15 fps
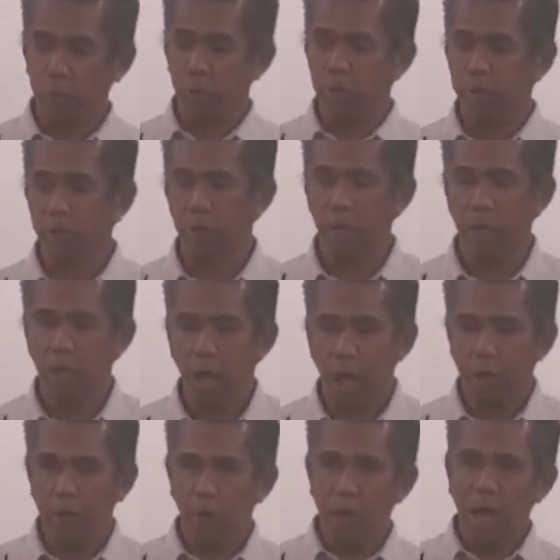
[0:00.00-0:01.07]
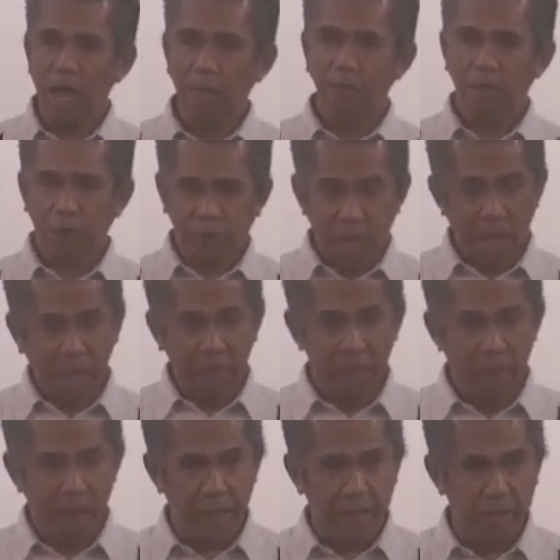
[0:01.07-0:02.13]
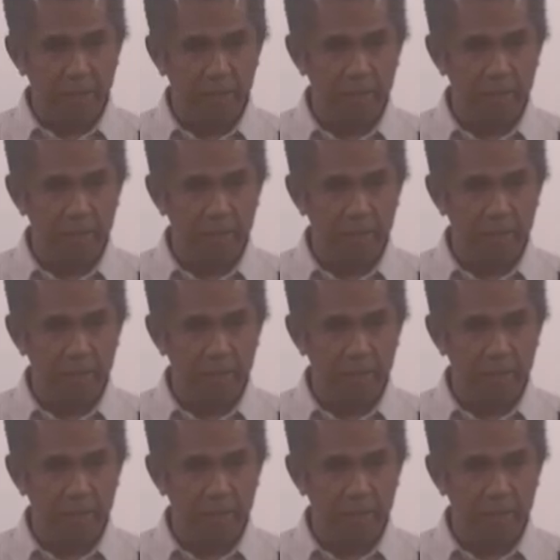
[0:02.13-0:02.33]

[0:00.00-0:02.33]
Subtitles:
to you is, Are your lives sanctified?